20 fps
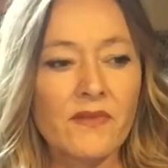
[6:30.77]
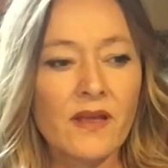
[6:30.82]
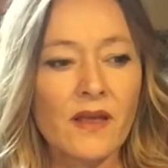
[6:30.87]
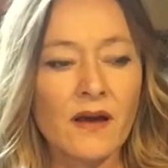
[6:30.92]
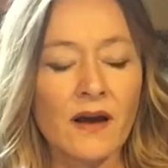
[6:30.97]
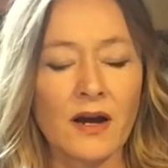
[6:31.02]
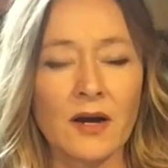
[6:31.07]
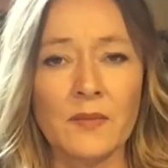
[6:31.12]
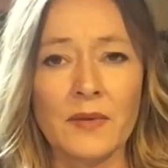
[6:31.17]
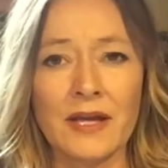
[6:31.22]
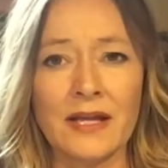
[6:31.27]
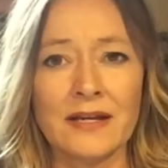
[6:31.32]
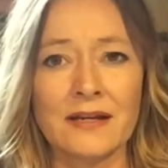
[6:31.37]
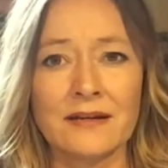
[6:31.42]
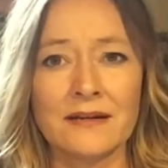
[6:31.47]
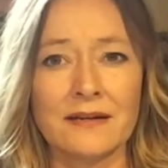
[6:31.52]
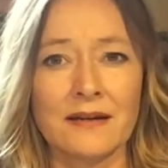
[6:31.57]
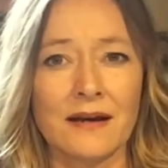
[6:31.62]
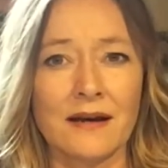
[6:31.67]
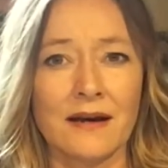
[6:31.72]

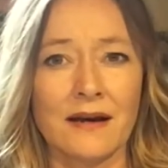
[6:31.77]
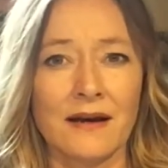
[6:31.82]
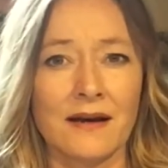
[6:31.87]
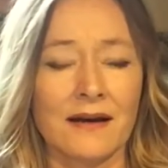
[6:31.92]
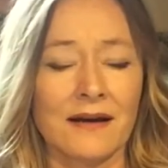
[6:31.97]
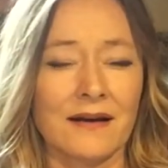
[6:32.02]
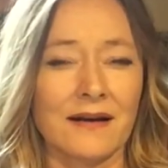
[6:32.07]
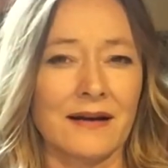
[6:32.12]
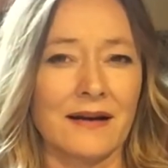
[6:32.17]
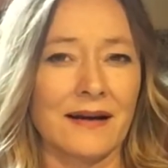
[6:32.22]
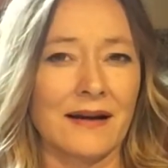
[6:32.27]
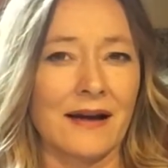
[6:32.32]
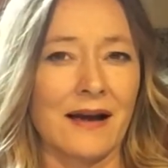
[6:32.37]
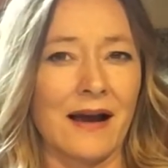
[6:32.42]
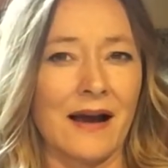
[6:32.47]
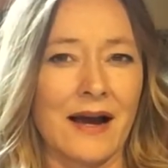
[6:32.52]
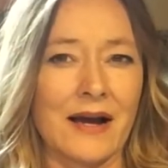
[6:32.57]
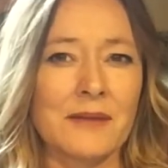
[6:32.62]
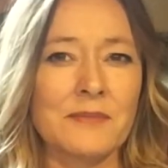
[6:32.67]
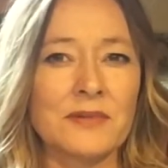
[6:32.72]
And
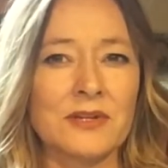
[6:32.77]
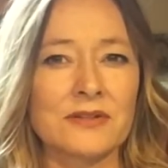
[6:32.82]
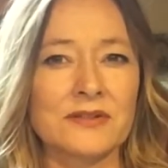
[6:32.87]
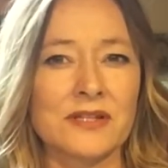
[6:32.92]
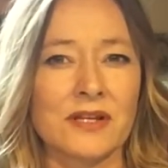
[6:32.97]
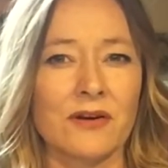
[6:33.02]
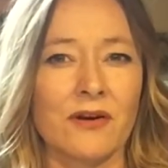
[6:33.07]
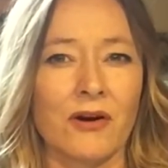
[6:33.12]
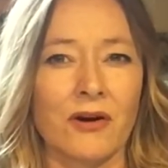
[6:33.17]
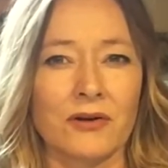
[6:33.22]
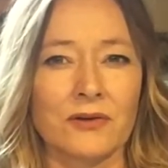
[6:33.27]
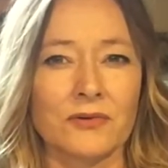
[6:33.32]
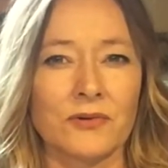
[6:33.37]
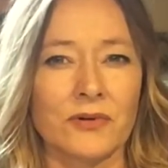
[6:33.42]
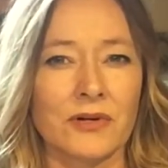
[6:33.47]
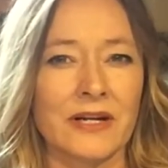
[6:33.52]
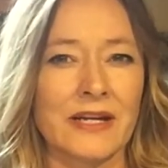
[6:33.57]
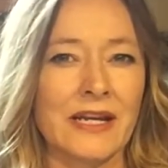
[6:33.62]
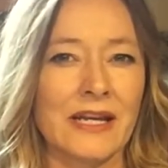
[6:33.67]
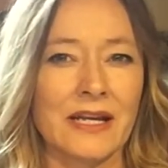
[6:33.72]
I'm using all
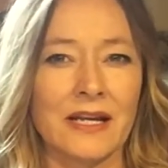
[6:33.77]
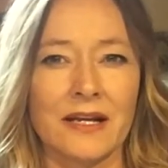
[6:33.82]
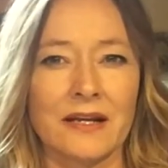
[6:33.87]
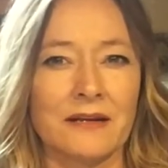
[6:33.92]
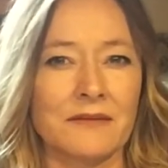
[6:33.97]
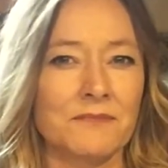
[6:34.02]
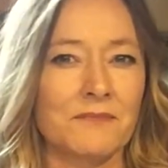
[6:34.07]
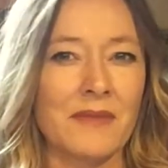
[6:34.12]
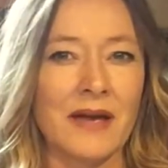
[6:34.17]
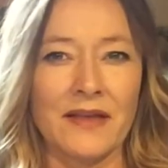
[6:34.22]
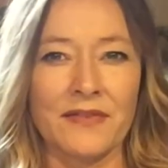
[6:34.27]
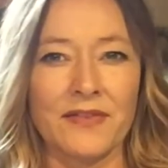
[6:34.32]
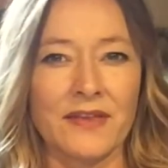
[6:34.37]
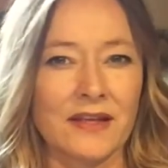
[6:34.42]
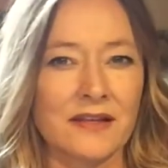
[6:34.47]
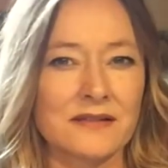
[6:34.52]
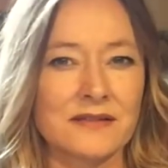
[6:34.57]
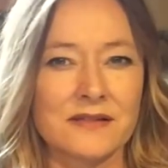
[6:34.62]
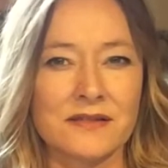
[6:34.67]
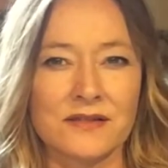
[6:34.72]
organic
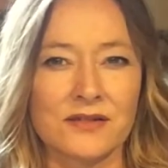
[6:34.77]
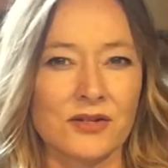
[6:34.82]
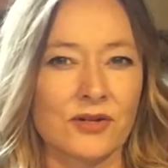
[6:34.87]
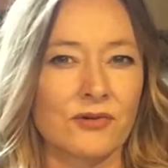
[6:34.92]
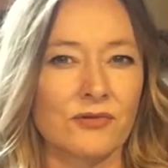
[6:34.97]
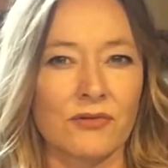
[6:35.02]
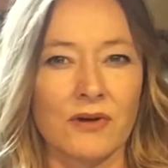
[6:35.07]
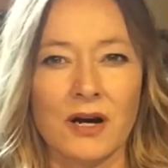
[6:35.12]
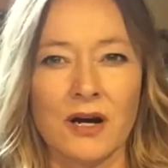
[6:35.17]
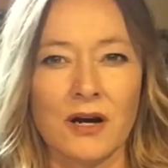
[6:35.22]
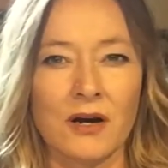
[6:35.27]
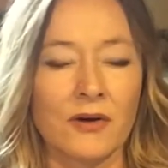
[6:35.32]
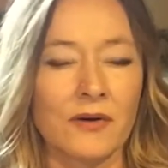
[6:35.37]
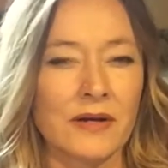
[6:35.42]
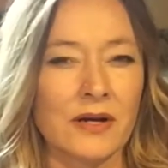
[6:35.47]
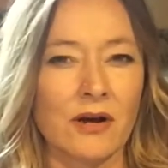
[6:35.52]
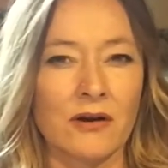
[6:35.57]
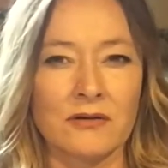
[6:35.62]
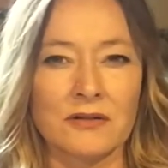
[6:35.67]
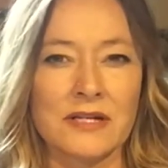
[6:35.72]
methods to grow
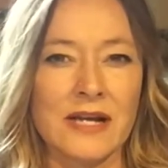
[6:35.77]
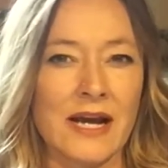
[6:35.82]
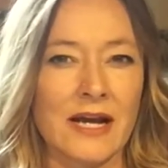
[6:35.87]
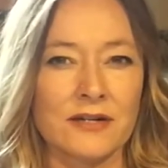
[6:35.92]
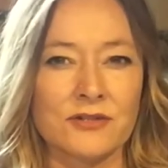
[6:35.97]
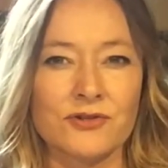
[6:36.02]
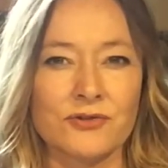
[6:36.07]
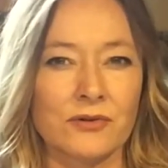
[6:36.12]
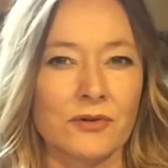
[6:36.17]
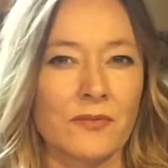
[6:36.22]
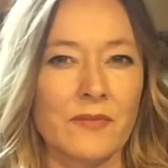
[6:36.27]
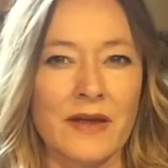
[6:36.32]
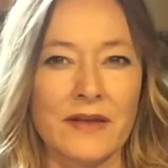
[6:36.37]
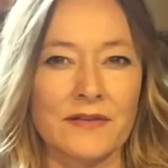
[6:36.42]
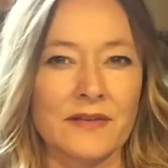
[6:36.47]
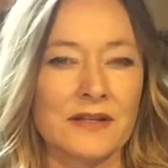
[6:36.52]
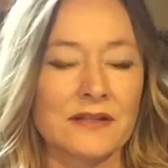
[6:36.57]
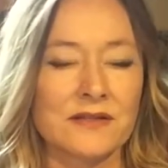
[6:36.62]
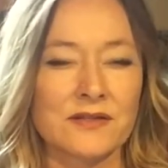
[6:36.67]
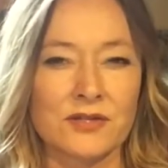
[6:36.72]
and all natural
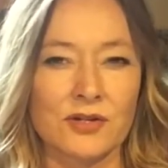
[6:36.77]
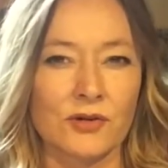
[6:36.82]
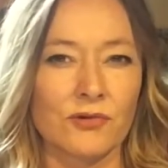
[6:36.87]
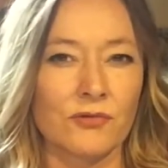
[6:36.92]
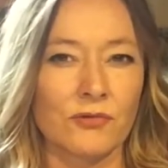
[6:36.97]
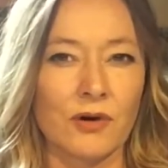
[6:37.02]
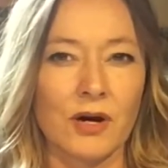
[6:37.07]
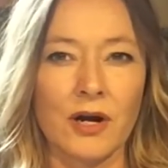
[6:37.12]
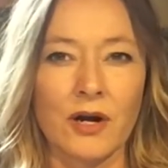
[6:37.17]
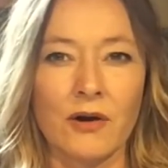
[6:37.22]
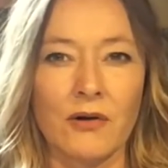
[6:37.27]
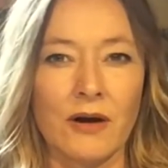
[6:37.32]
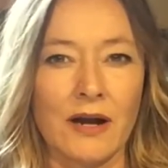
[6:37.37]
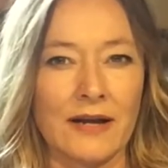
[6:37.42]
methods to grow.